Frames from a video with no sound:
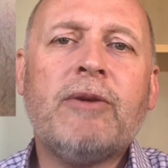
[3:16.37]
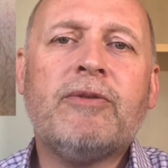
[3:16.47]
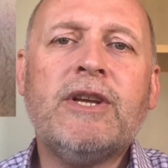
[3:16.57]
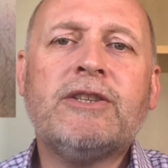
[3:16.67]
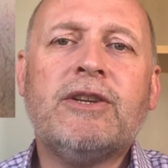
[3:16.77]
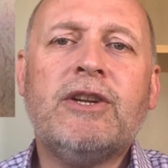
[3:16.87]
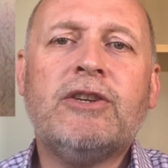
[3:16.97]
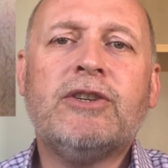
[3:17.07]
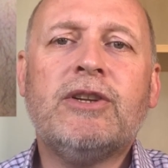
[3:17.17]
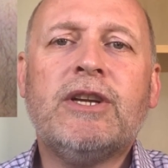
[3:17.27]
for this
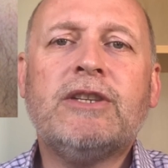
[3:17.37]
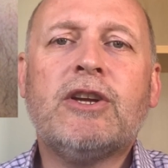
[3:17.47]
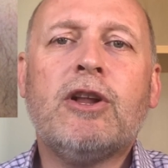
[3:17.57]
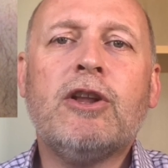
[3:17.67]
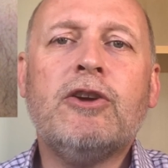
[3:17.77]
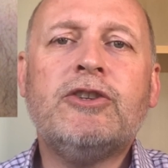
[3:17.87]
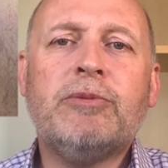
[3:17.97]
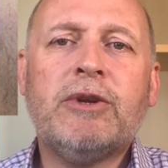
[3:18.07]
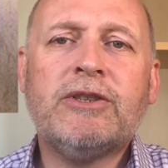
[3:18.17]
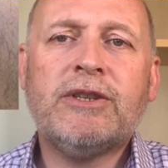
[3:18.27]
condition is
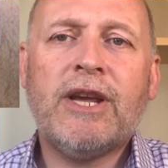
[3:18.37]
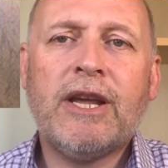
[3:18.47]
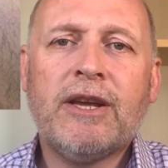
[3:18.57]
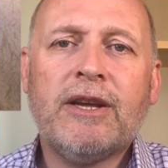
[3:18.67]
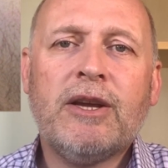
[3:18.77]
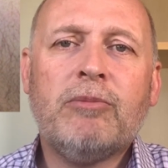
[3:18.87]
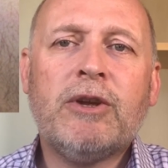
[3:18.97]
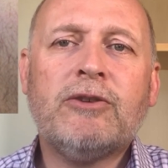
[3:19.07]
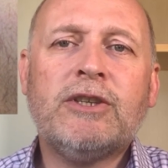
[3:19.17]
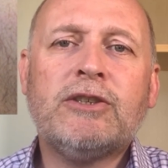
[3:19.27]
clergyman's knee
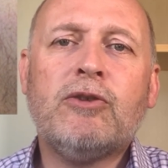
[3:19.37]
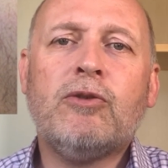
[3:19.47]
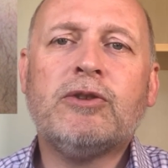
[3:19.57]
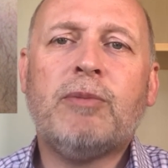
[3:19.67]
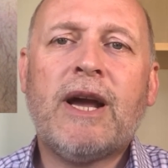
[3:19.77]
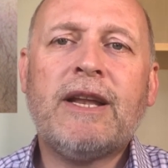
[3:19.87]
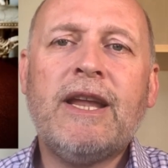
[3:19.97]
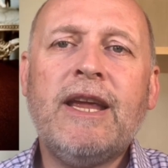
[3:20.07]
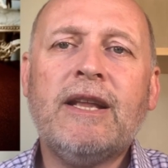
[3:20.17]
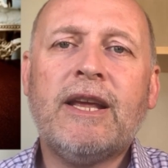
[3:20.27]
because it's caused by
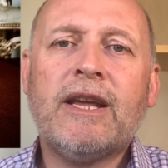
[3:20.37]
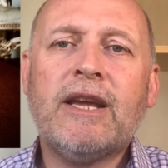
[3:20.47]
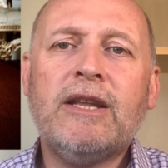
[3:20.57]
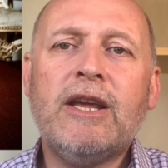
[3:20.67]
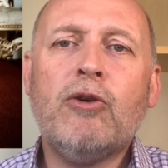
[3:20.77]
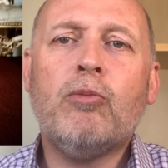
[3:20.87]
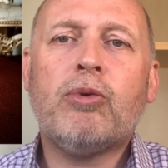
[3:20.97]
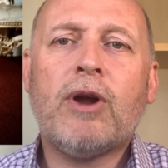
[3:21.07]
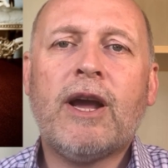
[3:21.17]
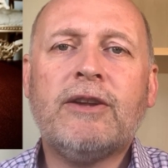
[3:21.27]
kneeling in the
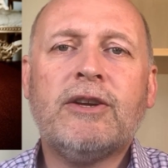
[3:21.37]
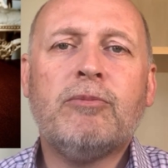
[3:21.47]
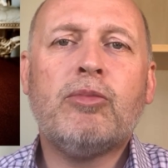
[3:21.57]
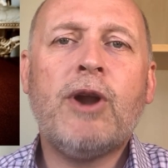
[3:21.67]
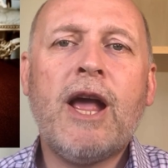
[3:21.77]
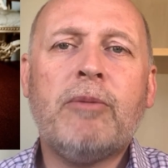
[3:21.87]
upright prayer